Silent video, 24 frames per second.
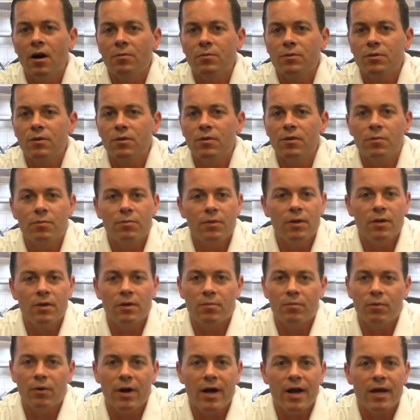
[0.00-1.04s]
so they've been a
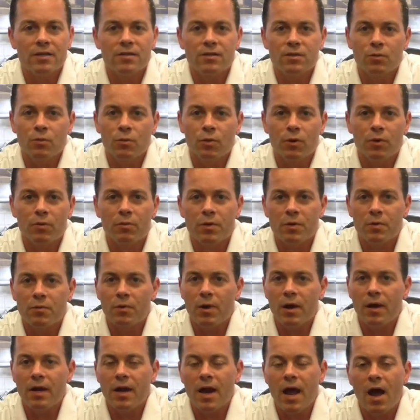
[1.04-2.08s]
blast to work with
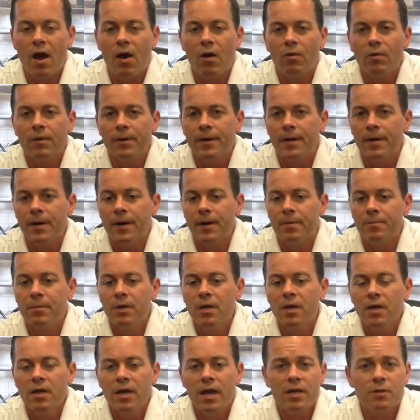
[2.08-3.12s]
right now.
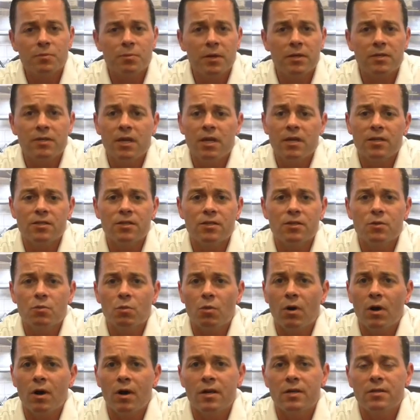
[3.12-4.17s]
Expectations
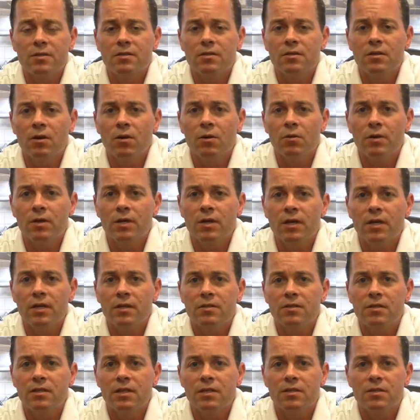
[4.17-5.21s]
wise,
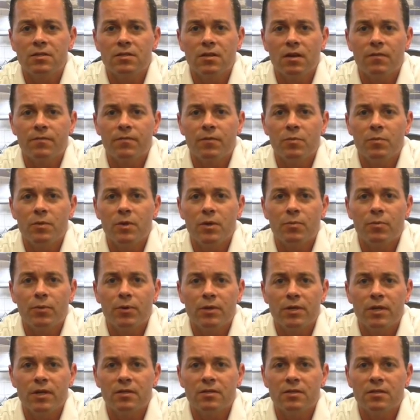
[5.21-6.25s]
it's tough for me to
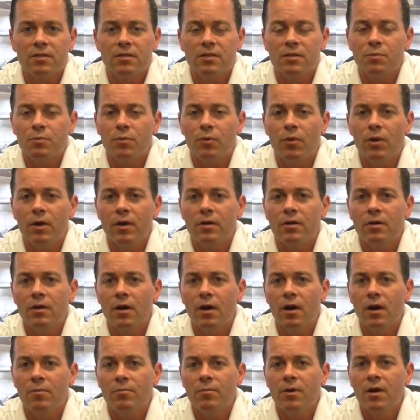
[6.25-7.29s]
predict at this point.
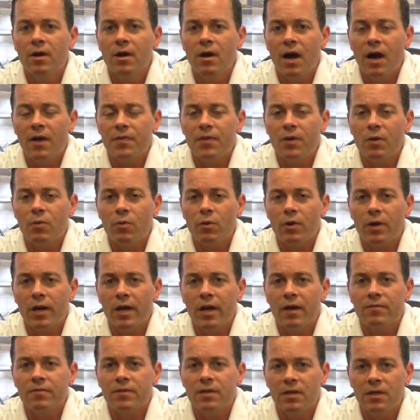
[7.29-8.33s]
I think we're going to
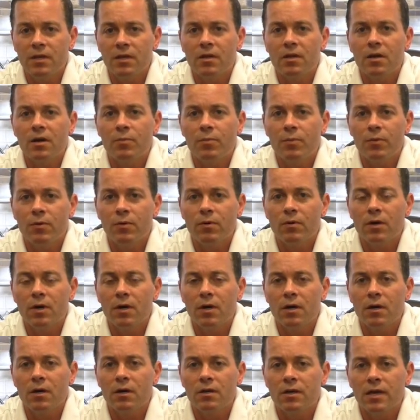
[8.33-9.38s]
have to get a
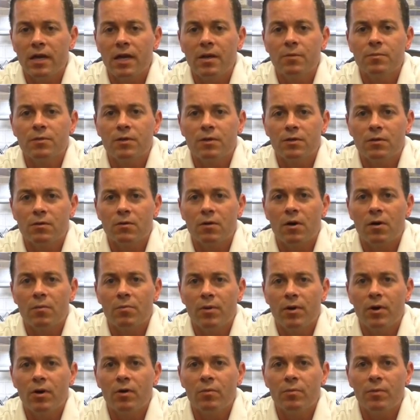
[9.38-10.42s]
couple games under our
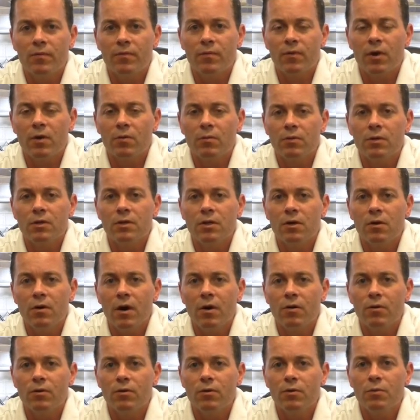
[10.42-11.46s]
belt before I really know
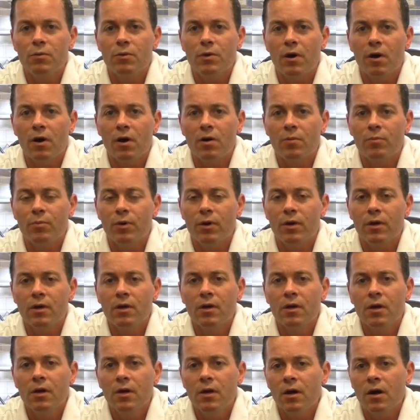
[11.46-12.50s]
how good we are, but
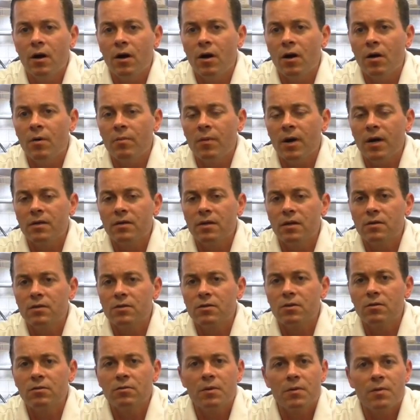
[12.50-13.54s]
I
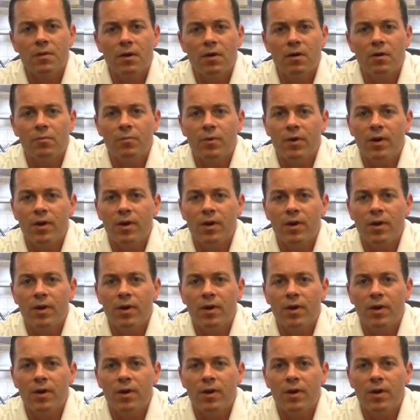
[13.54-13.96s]
certainly think on